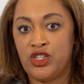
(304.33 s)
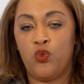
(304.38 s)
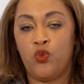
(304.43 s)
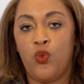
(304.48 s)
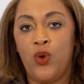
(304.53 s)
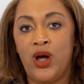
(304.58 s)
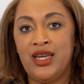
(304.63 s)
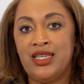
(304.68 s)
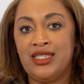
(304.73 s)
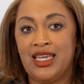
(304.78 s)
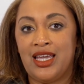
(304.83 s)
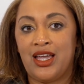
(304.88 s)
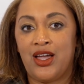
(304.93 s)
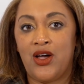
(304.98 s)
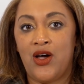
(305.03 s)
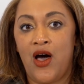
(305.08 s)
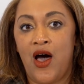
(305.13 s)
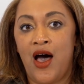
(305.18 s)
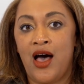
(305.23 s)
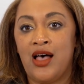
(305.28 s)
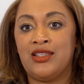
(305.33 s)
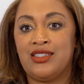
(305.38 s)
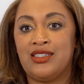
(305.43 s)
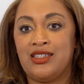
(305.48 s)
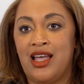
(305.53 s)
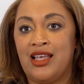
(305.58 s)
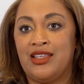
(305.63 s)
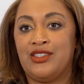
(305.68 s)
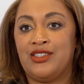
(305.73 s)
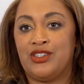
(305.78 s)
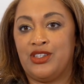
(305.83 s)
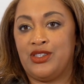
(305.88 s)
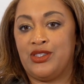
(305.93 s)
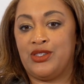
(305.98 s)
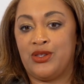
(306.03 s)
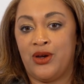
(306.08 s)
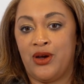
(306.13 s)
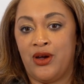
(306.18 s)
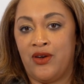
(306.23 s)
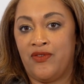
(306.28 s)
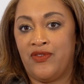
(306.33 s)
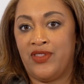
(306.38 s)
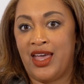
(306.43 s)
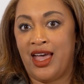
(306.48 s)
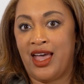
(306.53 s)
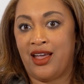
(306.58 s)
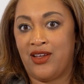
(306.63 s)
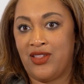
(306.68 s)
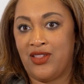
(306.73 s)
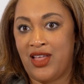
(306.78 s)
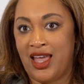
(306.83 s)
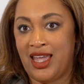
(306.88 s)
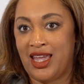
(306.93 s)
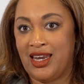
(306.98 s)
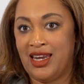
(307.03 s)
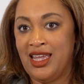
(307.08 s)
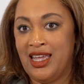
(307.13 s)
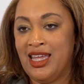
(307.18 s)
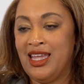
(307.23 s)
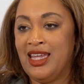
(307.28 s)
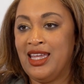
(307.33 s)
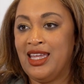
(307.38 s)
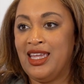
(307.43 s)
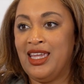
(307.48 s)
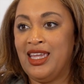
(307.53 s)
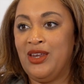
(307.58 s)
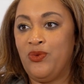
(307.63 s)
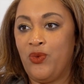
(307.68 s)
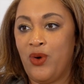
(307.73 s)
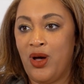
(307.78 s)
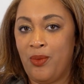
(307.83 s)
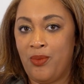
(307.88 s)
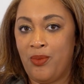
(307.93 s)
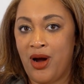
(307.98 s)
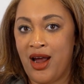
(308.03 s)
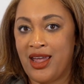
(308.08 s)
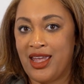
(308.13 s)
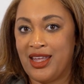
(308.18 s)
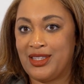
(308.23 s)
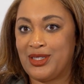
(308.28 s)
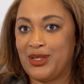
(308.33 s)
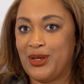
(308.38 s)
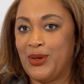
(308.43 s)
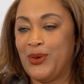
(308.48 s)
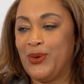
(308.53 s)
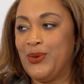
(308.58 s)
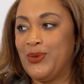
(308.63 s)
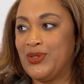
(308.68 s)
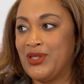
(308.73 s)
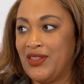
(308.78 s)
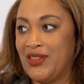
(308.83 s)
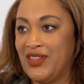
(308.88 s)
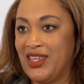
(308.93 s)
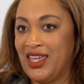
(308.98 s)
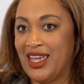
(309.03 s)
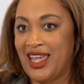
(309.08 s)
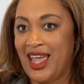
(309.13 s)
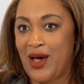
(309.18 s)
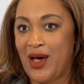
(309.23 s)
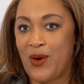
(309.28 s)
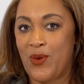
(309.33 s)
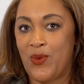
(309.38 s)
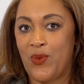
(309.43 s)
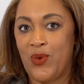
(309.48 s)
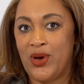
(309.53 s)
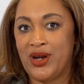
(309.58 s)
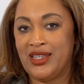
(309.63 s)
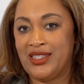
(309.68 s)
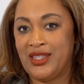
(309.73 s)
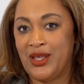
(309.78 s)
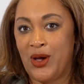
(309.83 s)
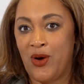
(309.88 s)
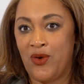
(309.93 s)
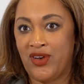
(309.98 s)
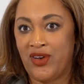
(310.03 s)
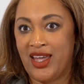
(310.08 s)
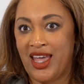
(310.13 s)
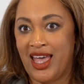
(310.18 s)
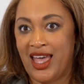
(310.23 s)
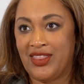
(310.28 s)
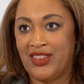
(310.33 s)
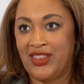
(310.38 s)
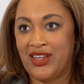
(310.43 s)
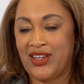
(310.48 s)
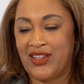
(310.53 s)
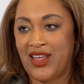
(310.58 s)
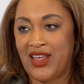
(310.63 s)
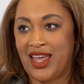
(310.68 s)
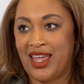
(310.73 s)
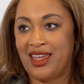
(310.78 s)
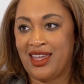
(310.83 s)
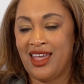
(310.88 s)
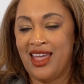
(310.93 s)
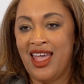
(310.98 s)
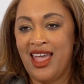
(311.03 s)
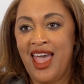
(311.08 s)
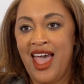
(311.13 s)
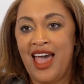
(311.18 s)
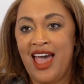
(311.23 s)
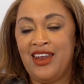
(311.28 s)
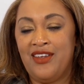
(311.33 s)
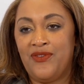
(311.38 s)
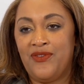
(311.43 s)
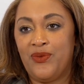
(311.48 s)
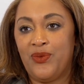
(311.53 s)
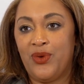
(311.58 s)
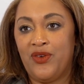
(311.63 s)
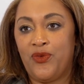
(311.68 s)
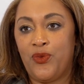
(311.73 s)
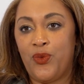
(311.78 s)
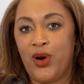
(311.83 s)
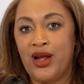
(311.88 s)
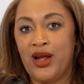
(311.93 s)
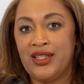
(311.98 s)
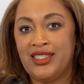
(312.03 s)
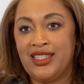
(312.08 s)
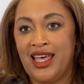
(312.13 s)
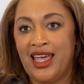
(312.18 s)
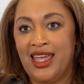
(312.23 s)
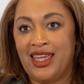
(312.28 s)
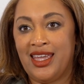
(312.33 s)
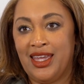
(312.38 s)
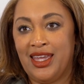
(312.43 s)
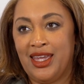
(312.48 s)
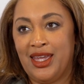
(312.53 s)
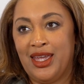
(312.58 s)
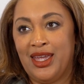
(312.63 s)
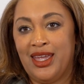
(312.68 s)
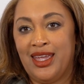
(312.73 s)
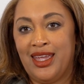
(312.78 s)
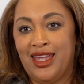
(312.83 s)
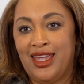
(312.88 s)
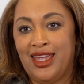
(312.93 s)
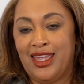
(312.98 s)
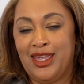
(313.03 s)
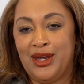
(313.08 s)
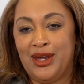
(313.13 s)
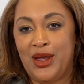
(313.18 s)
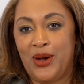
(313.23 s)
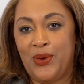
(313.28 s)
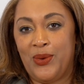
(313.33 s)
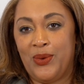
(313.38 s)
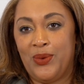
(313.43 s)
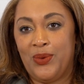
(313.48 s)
What does it cost us to serve that client? In what markets? Who's on the account? What does the overhead look like? And if words like, net